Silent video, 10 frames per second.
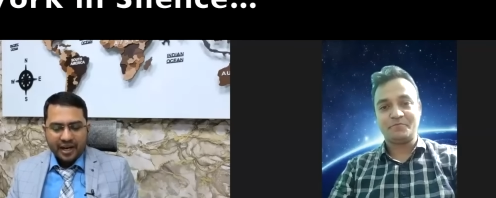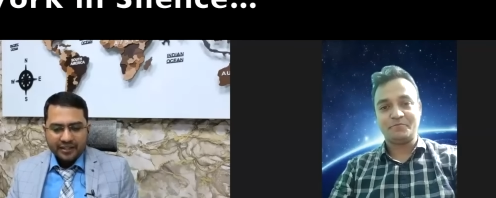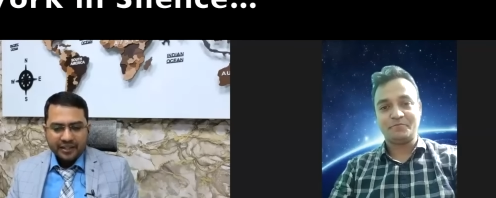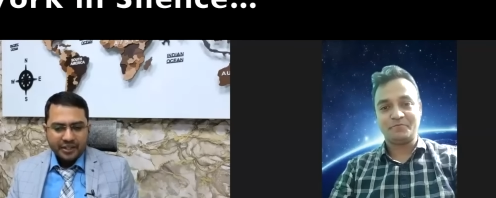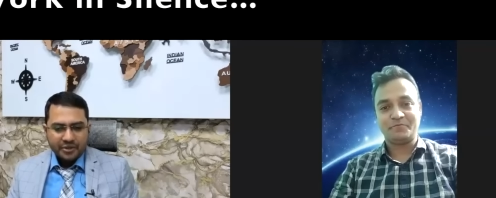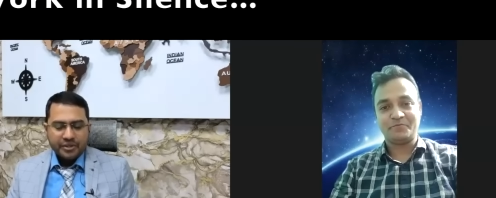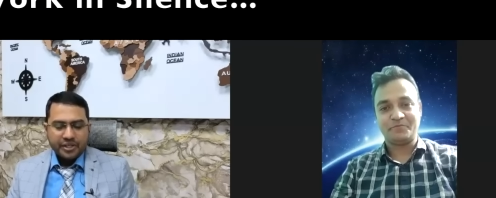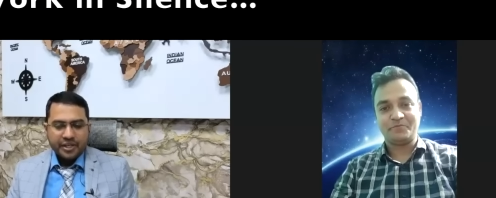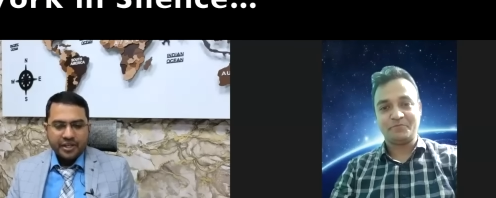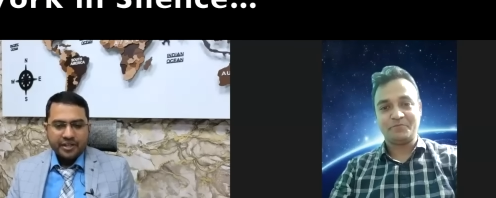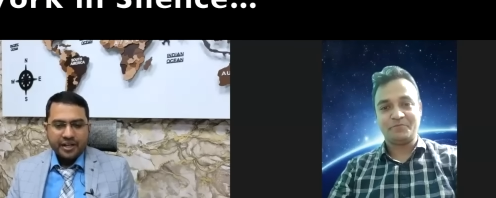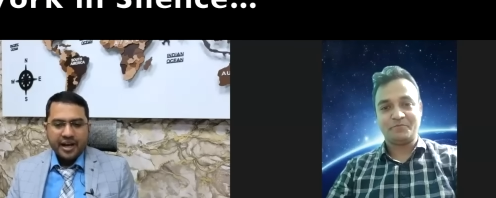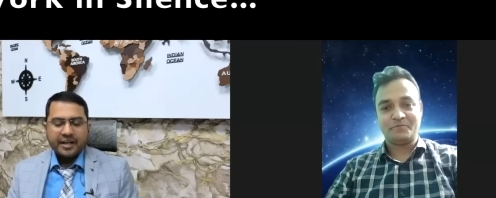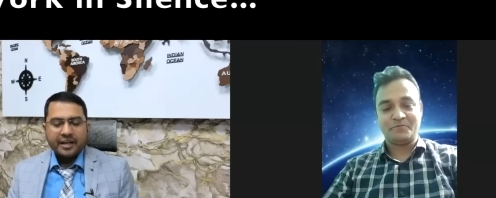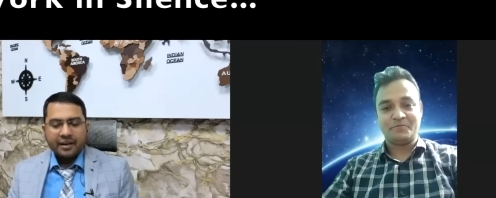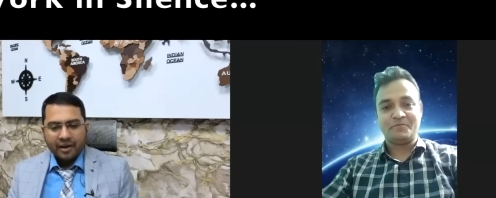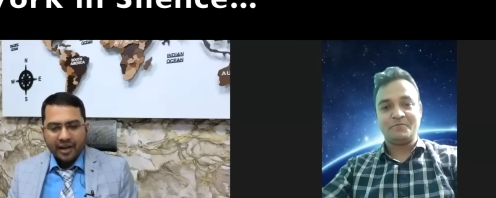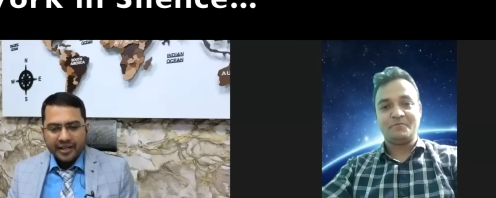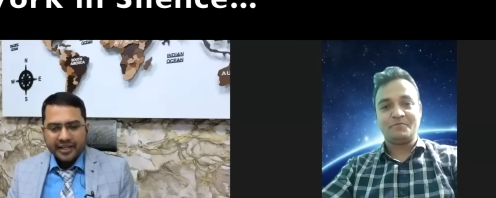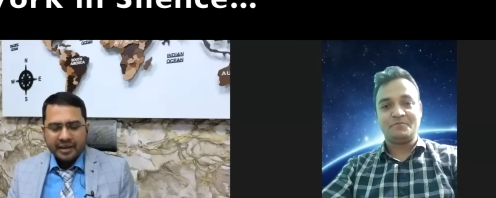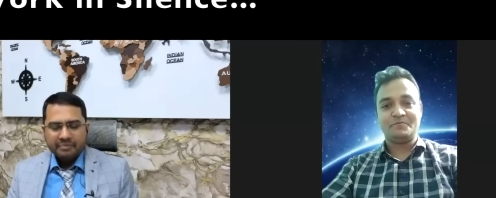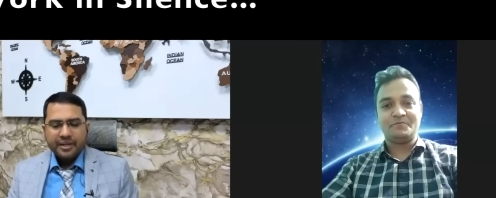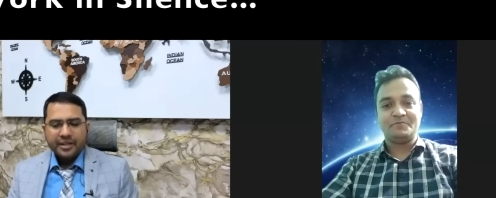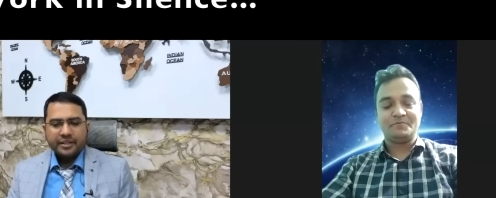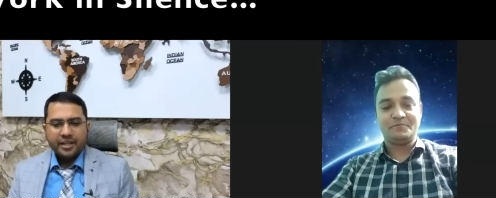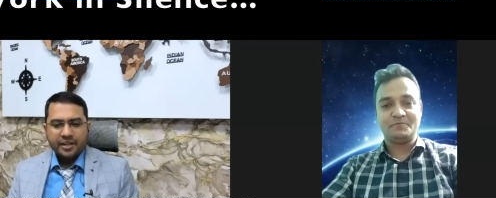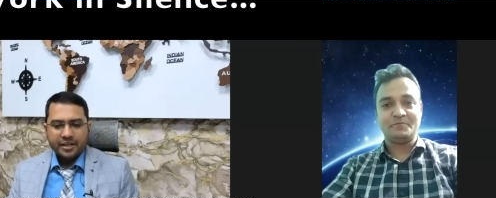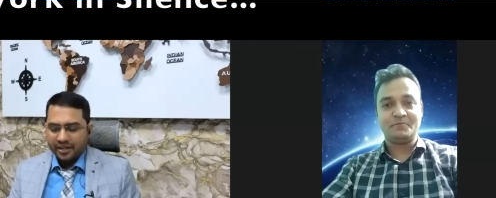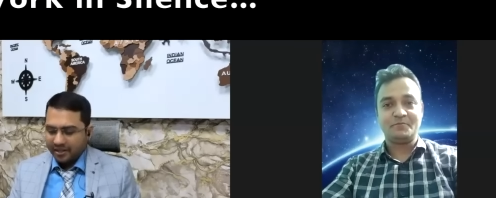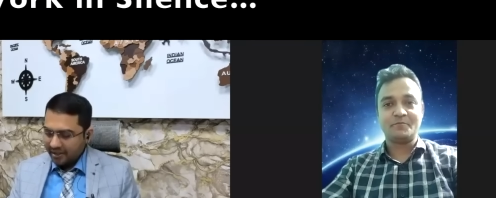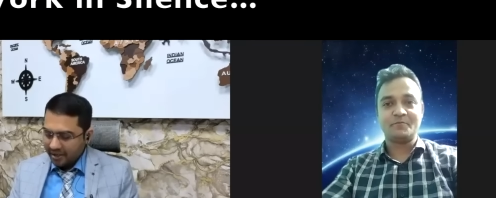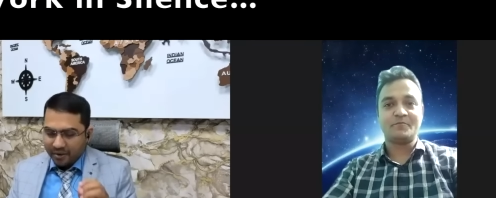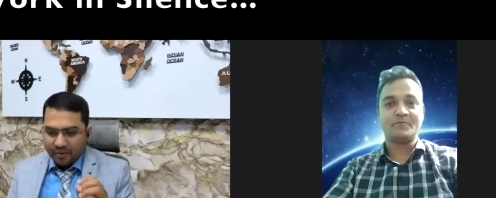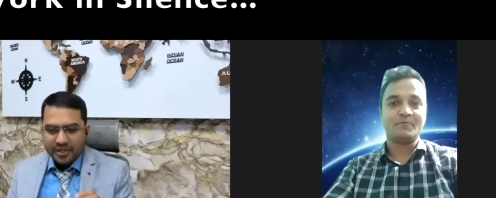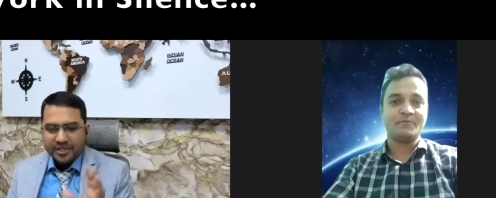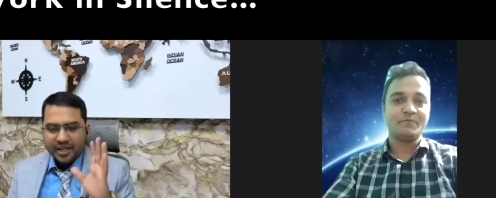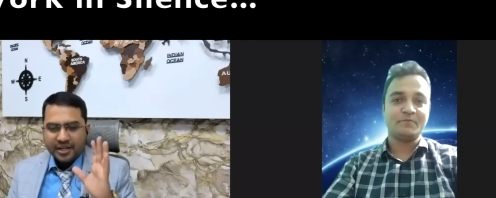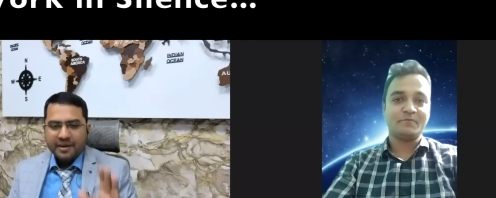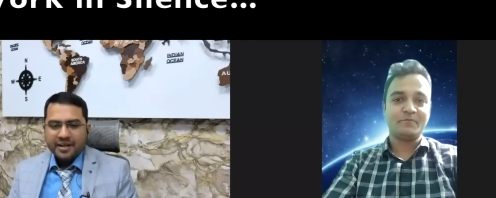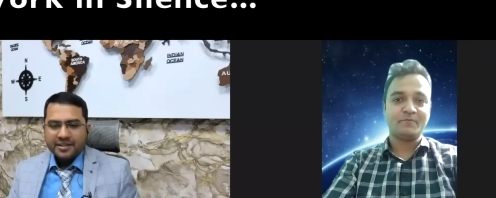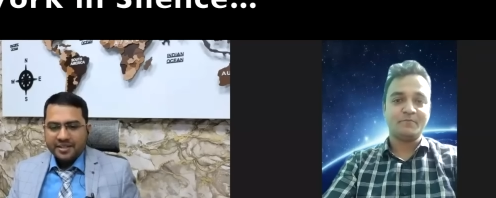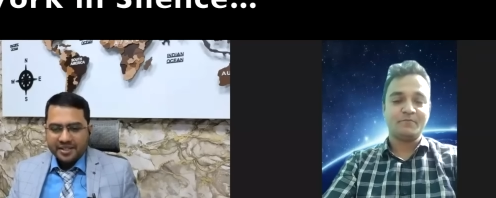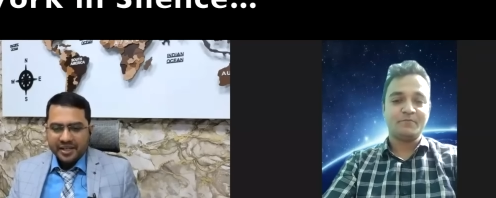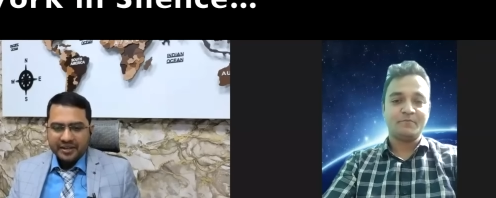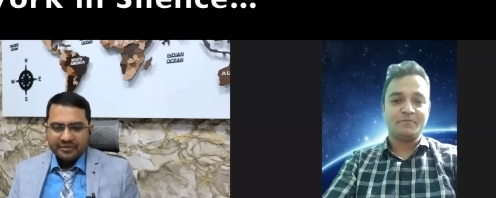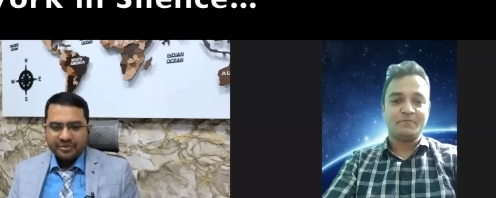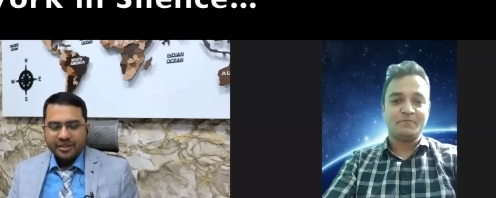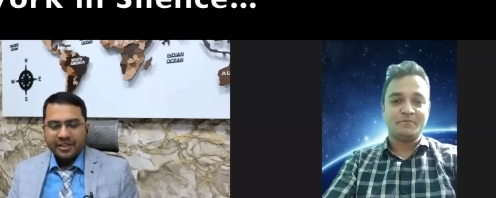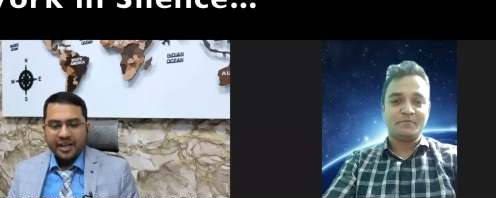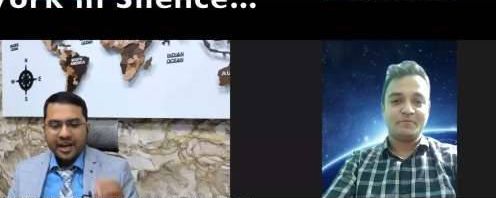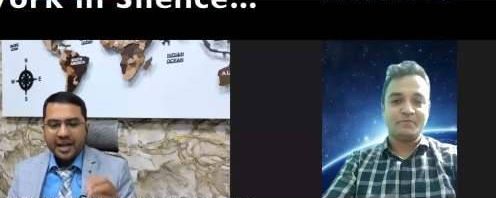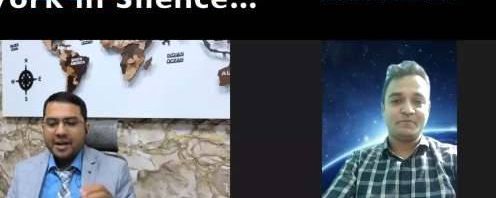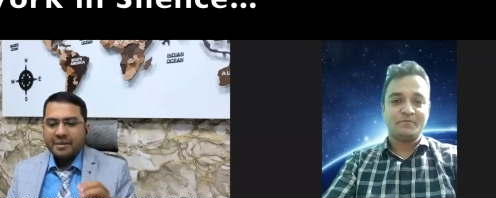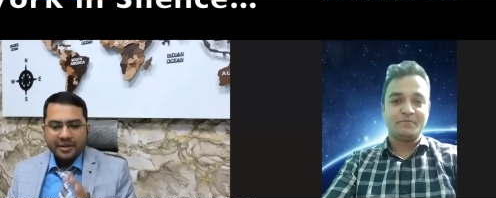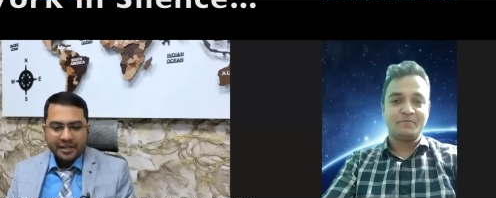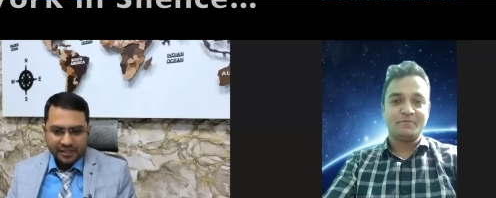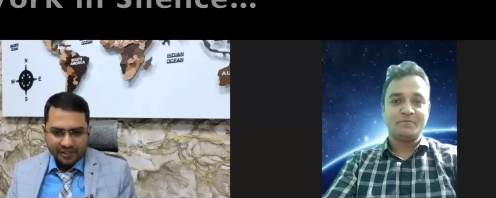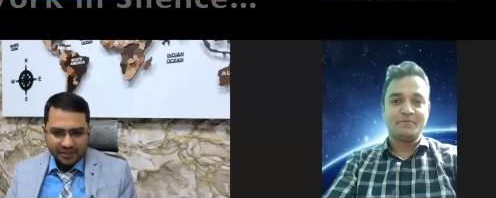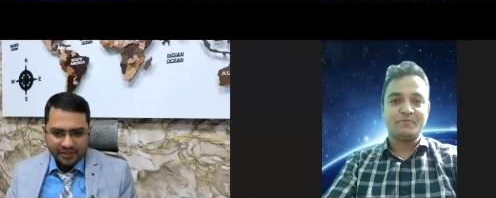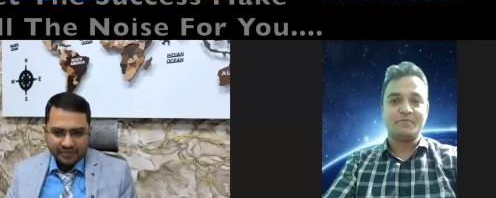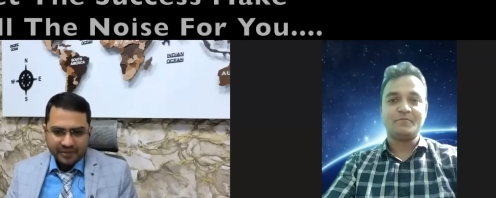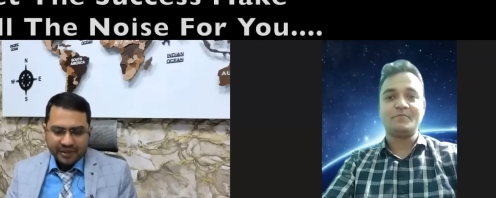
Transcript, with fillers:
Speaker 1: at the new year. And like every other year, we celebrate this day for the R R B results.